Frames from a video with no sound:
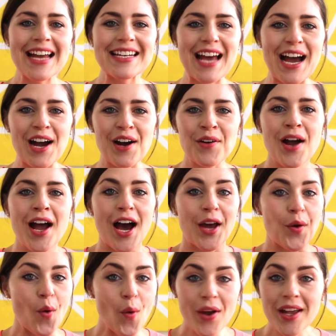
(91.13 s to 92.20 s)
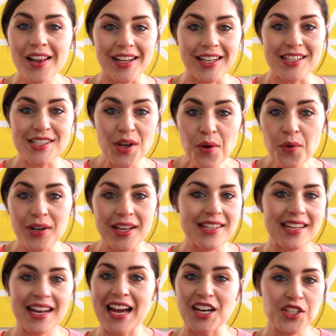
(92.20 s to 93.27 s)
Now, an oil on its own
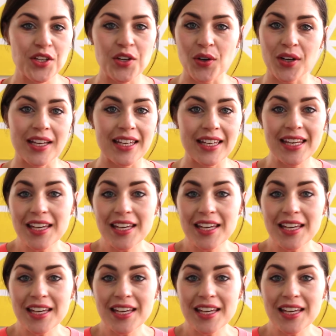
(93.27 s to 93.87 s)
isn't actually going to